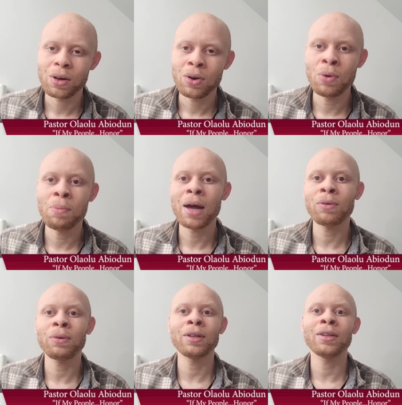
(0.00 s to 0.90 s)
No matter
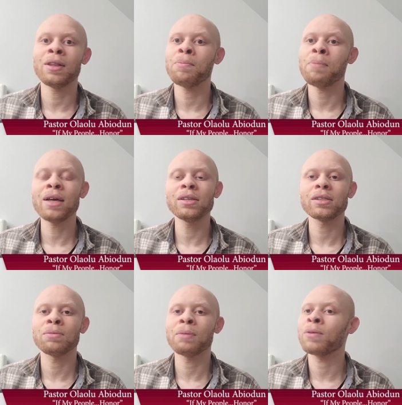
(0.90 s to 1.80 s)
whether they're the
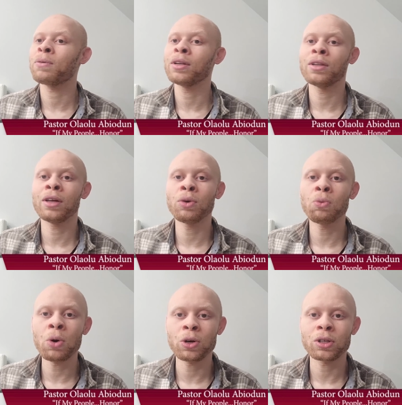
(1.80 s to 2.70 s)
best, no matter whether they're the
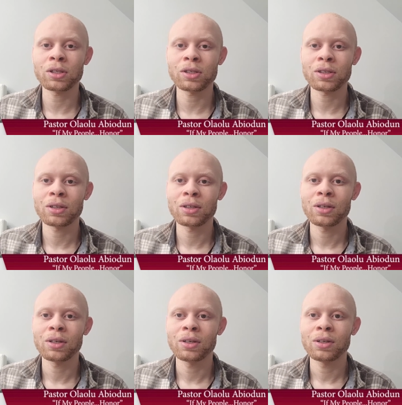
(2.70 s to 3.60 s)
worst,
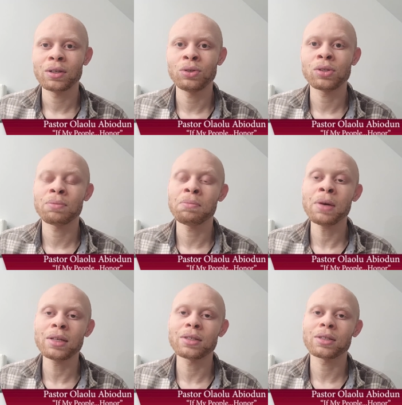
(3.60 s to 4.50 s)
you
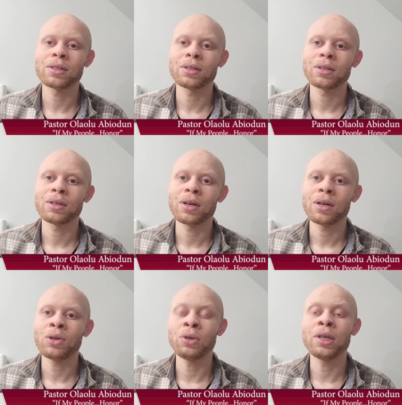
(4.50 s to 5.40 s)
submit,
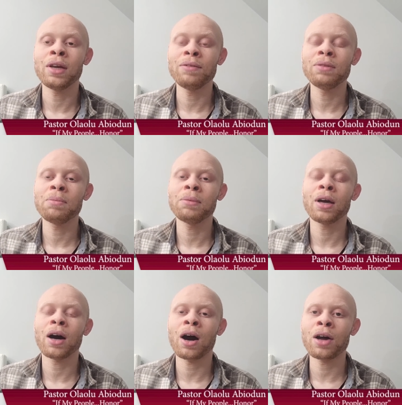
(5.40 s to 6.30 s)
you give them
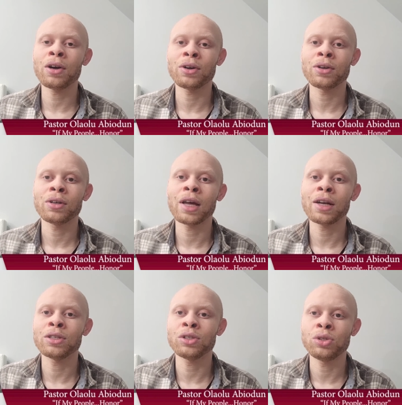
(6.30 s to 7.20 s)
the honor
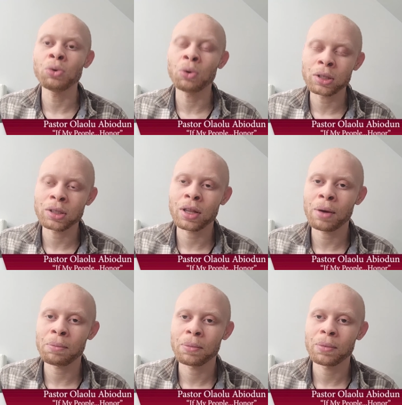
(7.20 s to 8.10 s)
that is due unto
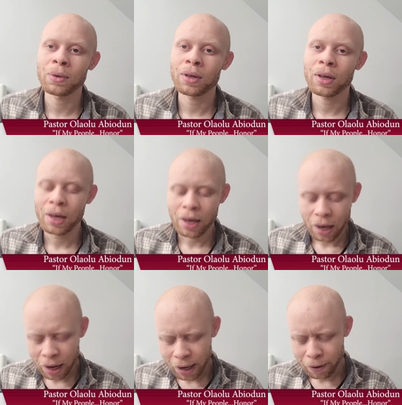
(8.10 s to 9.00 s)
them.
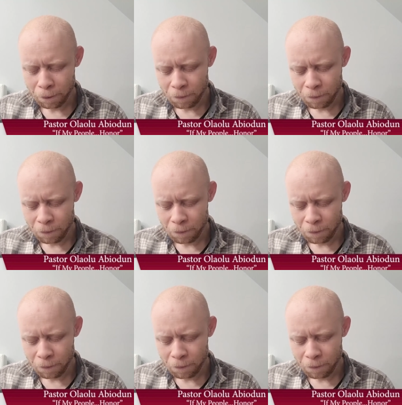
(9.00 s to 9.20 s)
And